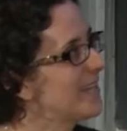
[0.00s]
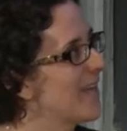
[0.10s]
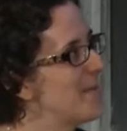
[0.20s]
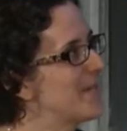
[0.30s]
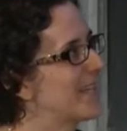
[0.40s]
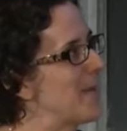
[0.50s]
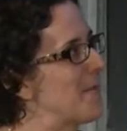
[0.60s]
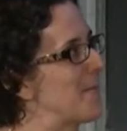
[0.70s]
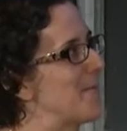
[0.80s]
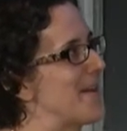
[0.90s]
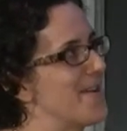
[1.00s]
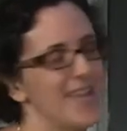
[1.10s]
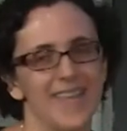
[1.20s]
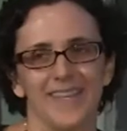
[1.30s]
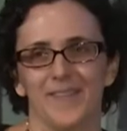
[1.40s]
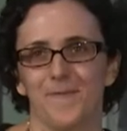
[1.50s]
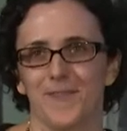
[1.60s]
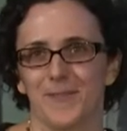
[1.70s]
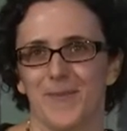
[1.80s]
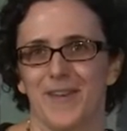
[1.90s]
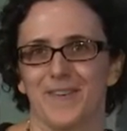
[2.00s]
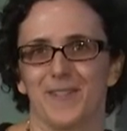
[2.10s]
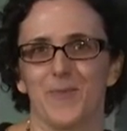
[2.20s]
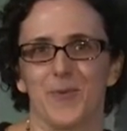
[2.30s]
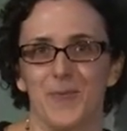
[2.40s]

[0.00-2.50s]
the comments, came up about it feels better, it's more